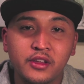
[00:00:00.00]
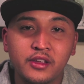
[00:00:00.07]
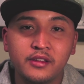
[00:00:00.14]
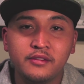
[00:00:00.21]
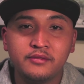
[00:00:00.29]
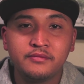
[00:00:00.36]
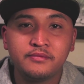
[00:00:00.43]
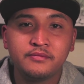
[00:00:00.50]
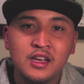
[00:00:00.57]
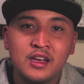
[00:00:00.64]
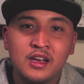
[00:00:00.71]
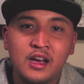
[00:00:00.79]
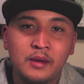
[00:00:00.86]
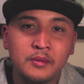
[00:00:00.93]
it.
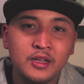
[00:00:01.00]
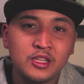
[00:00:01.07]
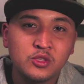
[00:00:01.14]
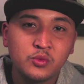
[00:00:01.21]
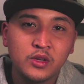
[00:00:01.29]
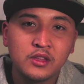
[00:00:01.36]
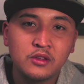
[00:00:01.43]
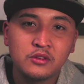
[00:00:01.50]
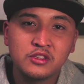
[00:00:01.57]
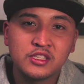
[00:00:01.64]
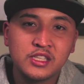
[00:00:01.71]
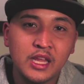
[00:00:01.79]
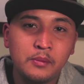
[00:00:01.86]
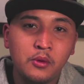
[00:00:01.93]
I mean, it's one of those
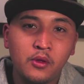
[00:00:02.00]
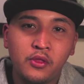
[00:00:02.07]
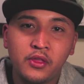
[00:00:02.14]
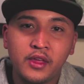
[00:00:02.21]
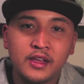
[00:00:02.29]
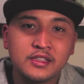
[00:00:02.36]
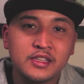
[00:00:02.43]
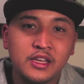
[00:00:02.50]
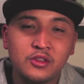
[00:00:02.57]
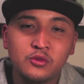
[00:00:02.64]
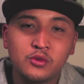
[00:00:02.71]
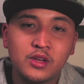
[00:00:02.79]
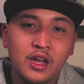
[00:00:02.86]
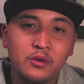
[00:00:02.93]
staple things that you
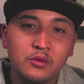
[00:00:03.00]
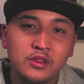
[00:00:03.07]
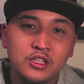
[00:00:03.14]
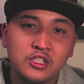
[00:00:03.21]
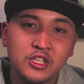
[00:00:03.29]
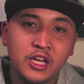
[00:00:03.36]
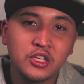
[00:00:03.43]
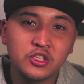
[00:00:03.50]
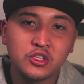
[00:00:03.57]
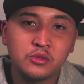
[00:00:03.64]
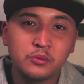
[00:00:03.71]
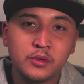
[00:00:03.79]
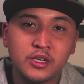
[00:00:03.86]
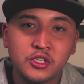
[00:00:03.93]
can't really change too
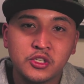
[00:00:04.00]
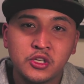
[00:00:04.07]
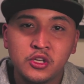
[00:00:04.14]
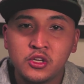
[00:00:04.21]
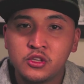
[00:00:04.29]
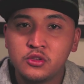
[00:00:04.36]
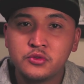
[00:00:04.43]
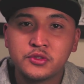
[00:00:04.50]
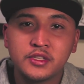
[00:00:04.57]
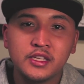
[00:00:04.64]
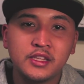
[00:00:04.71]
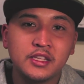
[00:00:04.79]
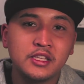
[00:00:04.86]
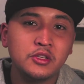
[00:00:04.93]
much. You see
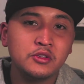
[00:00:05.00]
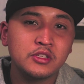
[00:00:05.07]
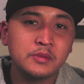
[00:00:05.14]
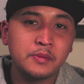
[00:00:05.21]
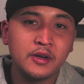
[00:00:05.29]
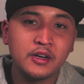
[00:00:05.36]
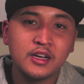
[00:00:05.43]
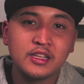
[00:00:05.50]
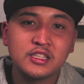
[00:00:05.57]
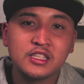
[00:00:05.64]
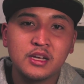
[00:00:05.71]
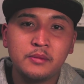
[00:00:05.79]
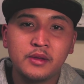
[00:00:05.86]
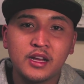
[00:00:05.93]
the new spear guns
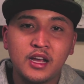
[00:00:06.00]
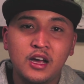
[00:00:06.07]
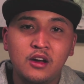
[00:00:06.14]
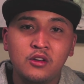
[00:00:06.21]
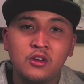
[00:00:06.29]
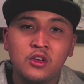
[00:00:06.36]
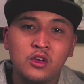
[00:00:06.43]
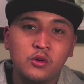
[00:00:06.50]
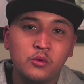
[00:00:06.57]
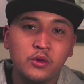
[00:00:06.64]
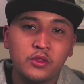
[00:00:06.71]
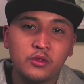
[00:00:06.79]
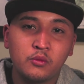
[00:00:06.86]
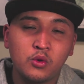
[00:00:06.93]
coming out
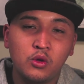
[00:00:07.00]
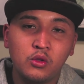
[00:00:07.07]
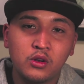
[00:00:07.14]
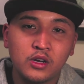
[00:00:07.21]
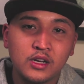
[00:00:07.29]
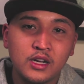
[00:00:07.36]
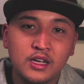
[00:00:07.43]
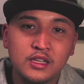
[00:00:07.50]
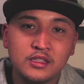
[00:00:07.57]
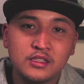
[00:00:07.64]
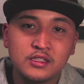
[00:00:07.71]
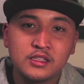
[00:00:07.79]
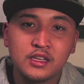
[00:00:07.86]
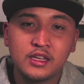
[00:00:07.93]
with the roller
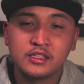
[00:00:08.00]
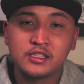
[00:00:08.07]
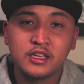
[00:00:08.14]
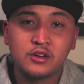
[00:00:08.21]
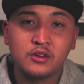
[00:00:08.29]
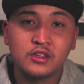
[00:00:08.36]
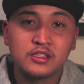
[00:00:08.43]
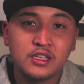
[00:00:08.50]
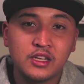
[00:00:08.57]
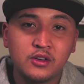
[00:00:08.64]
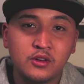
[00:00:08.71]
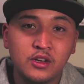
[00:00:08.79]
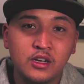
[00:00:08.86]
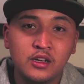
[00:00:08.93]
guns, etc.,
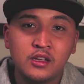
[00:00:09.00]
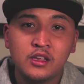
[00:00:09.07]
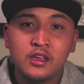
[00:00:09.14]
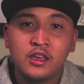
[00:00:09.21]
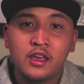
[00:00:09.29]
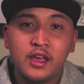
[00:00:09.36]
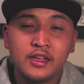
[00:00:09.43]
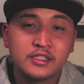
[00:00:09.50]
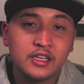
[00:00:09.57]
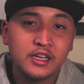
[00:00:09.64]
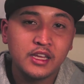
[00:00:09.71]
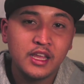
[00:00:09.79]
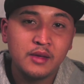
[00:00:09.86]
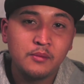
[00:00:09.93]
etc. It's going
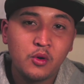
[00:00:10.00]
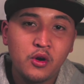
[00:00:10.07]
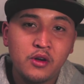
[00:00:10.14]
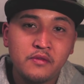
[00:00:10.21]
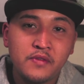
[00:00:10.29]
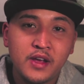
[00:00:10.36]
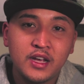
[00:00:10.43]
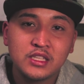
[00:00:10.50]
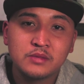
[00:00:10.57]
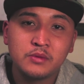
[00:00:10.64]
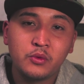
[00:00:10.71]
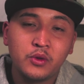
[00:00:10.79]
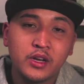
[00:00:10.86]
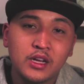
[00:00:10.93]
to get more advanced, but
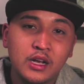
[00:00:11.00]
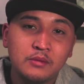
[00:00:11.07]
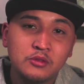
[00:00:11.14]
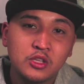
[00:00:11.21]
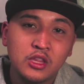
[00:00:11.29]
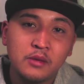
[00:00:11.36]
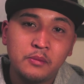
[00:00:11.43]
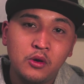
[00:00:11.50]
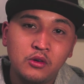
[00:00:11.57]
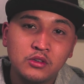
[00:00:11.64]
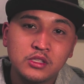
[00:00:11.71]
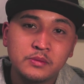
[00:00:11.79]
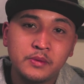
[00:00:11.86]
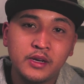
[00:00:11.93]
when it comes to the pole
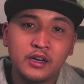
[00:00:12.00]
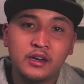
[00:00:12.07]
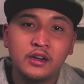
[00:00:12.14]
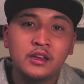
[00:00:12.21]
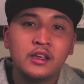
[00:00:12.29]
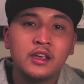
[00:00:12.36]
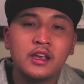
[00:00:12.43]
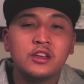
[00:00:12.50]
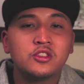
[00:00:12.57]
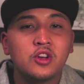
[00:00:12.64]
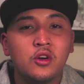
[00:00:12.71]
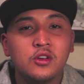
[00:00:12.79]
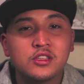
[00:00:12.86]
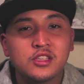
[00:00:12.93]
spear, it's
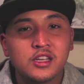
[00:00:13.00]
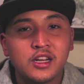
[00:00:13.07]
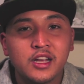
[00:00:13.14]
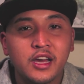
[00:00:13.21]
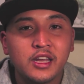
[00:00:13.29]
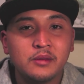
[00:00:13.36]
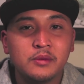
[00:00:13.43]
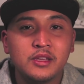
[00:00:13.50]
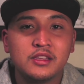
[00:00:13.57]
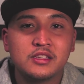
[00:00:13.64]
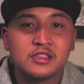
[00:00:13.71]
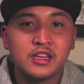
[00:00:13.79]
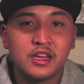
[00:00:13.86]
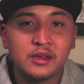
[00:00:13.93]
always going to kind of be the
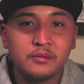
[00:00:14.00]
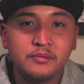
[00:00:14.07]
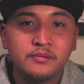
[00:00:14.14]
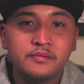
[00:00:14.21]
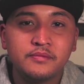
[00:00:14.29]
same.